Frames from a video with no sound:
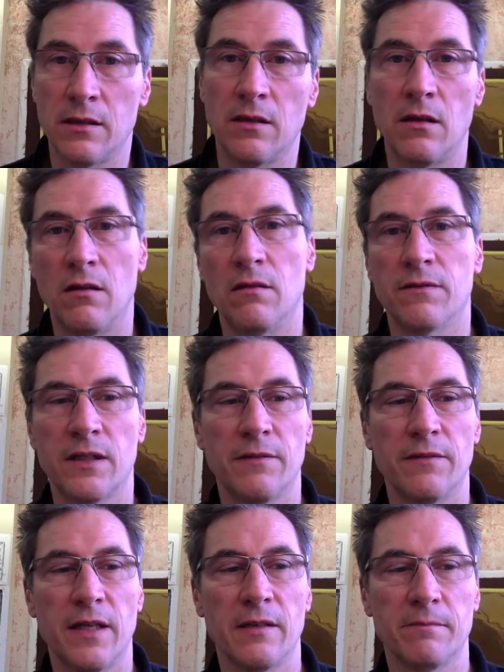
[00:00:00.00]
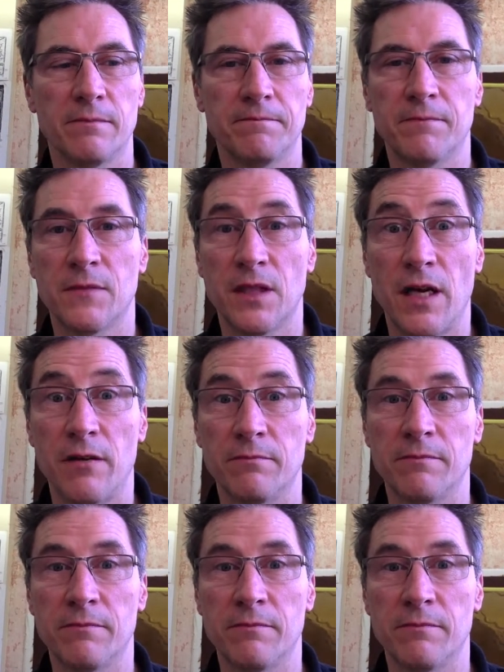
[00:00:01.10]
and a half kind of thing to go.